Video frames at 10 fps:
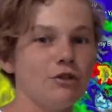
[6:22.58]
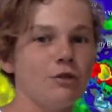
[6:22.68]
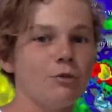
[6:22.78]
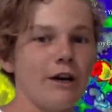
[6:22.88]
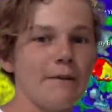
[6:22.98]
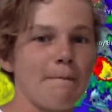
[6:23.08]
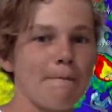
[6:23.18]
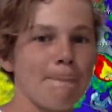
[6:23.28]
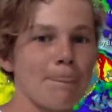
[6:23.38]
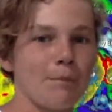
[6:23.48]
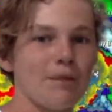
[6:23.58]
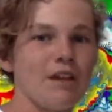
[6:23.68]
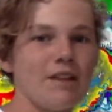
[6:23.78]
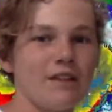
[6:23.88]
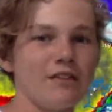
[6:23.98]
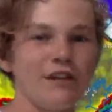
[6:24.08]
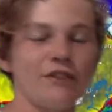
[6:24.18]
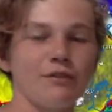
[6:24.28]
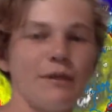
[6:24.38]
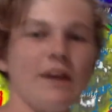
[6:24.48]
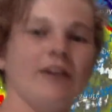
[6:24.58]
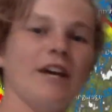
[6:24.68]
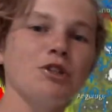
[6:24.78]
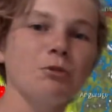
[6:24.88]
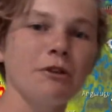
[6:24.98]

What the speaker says: your way. That's the latest from me, and I'll catch you all